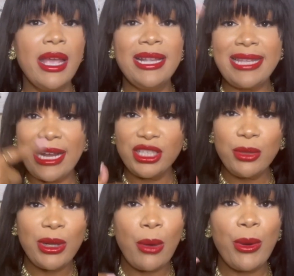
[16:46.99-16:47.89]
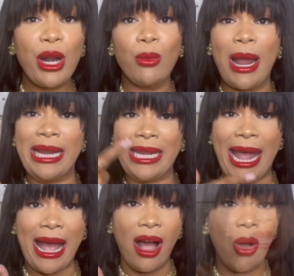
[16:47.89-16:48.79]
It's actually what I'm wearing right
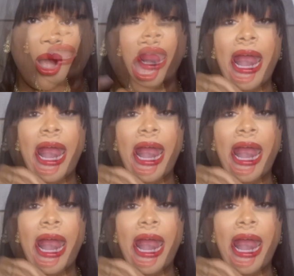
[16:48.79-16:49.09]
now.